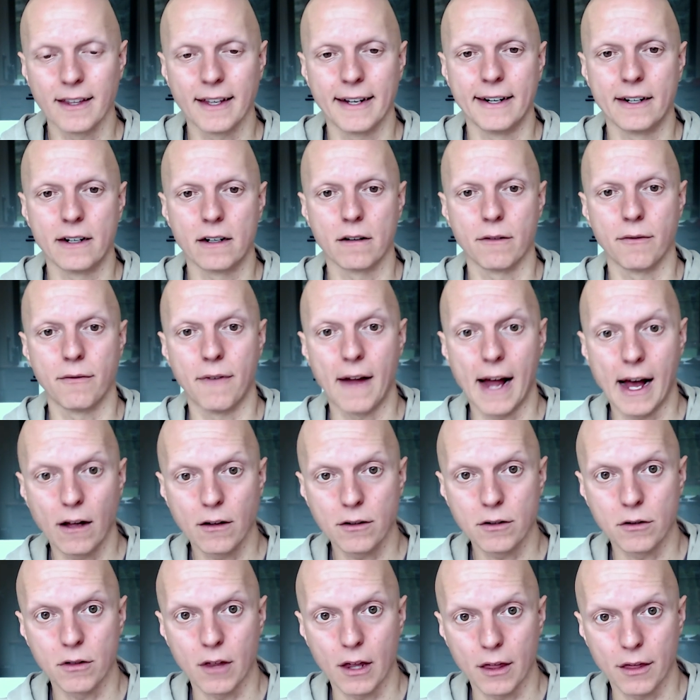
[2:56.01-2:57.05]
inherent
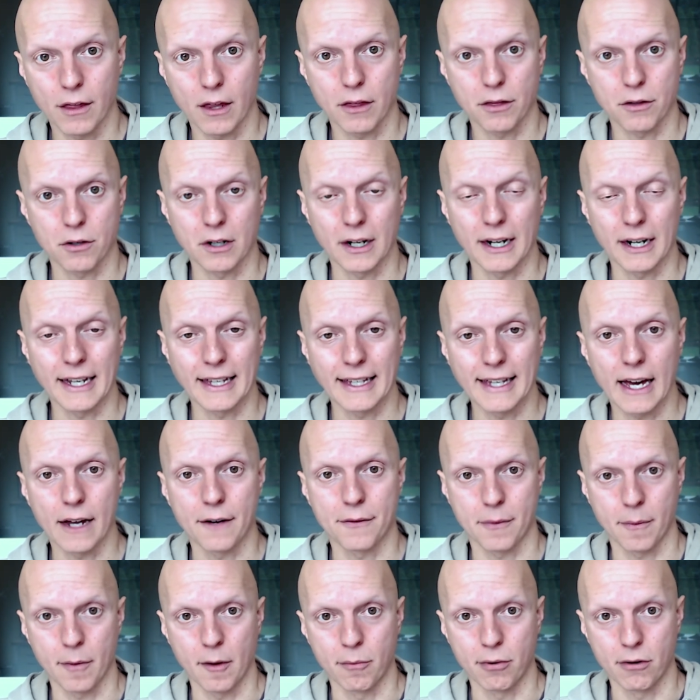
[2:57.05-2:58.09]
value they think they're going to get
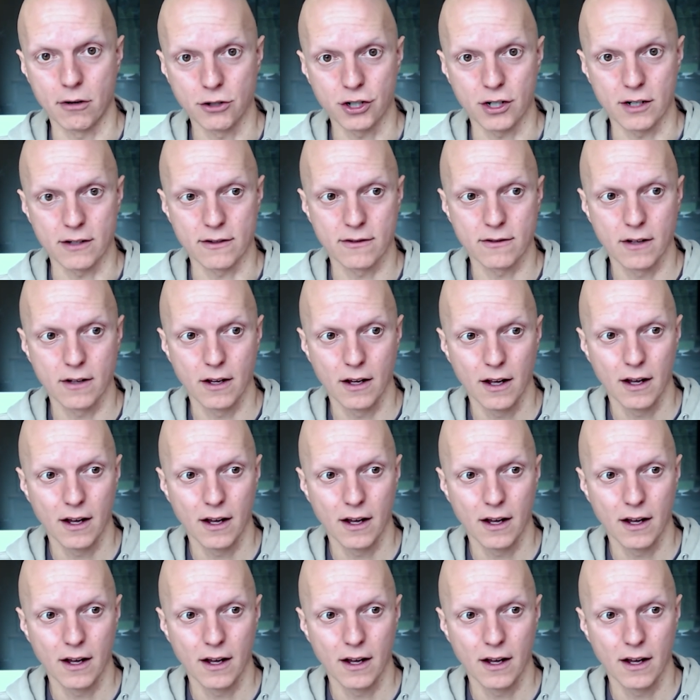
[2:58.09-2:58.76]
from the purchase.